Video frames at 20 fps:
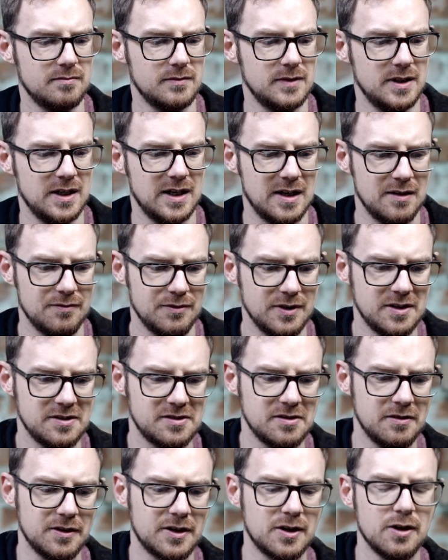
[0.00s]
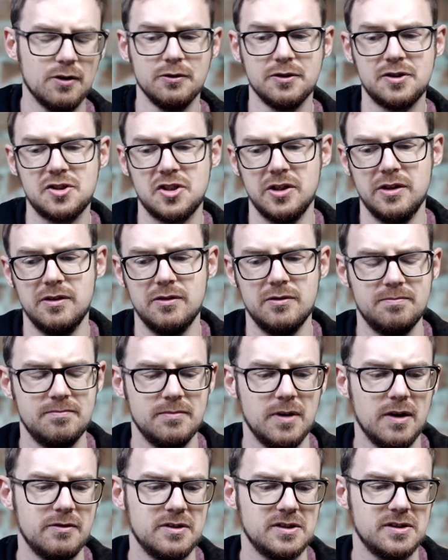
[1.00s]
you have it. So the cold shoe
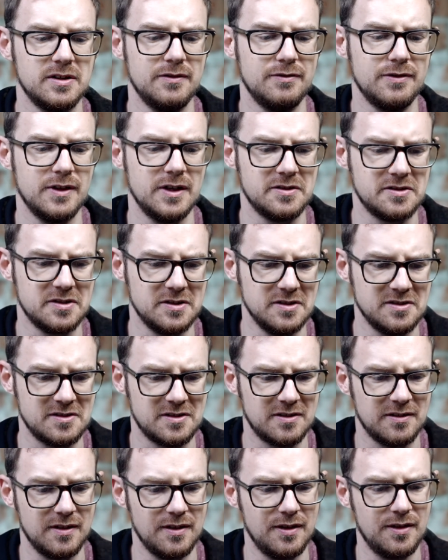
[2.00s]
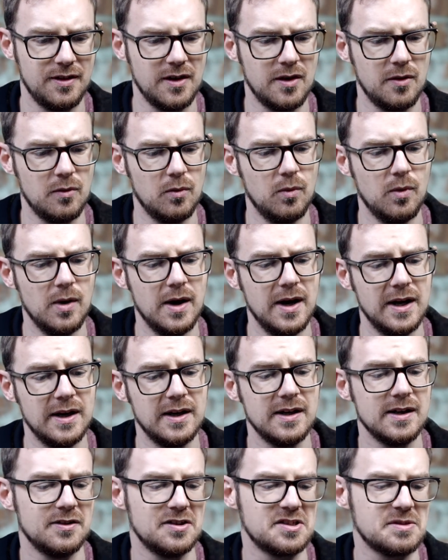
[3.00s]
obviously faces that
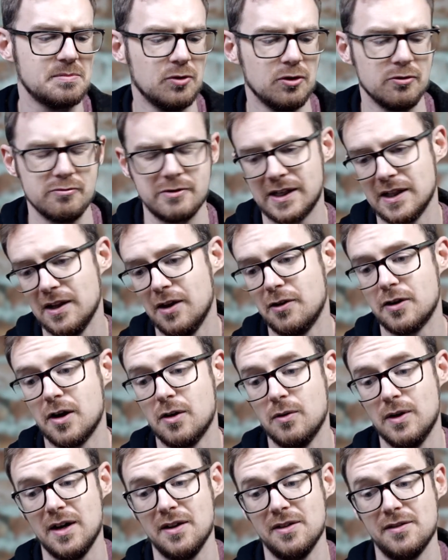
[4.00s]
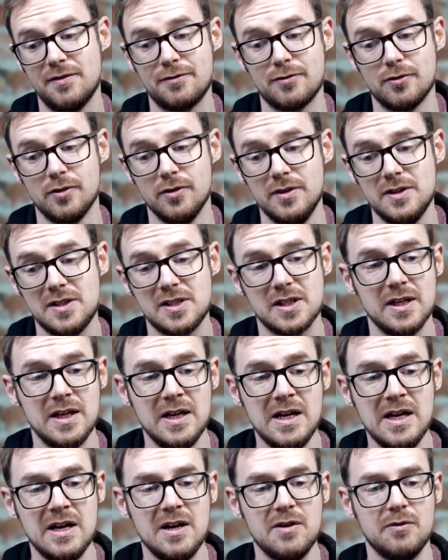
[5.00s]
way. The Smallrig logo at the front,
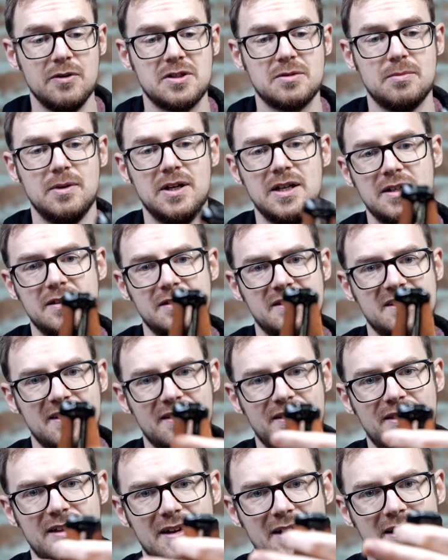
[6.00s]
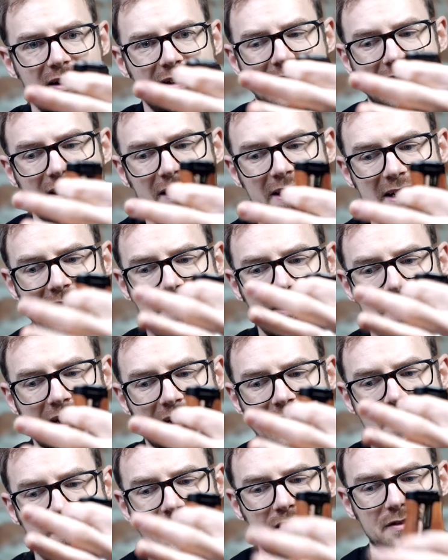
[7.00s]
which means that little
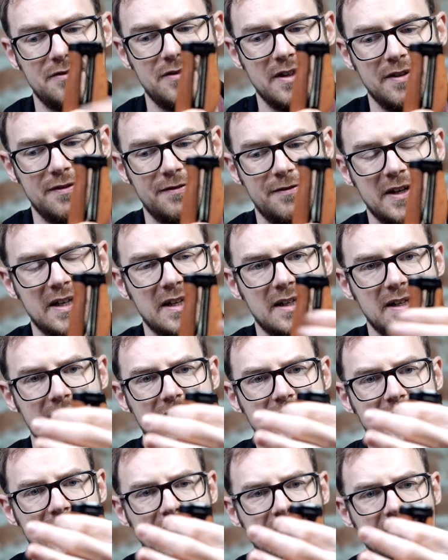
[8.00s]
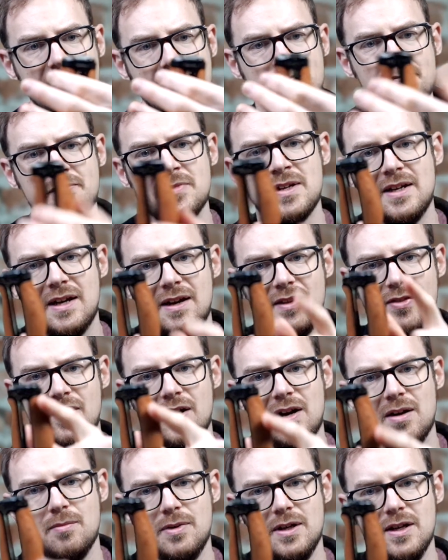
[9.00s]
indent is for your finger there, and
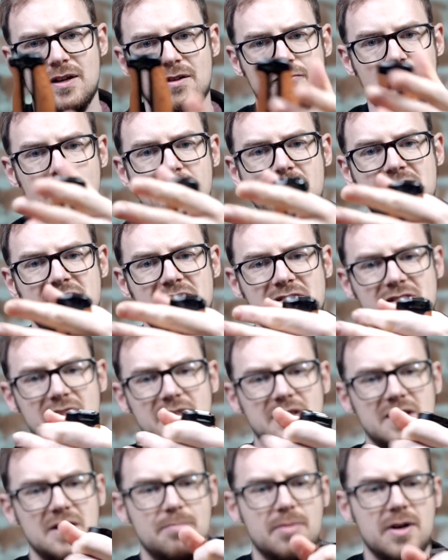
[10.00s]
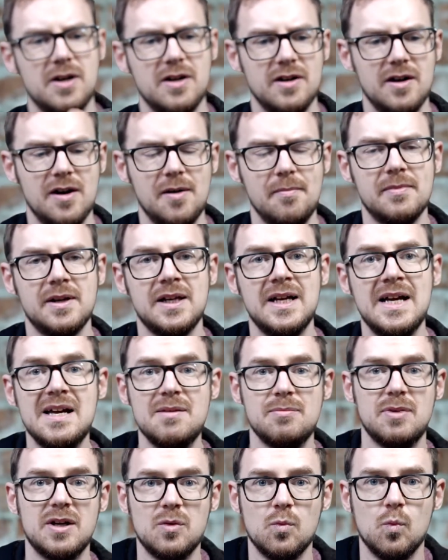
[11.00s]
that bit rests in your palm.
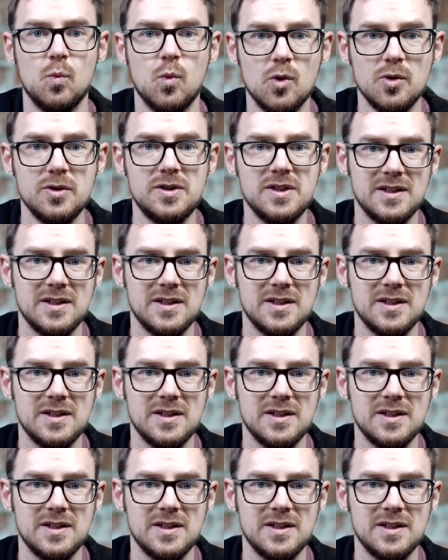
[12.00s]
Being wood,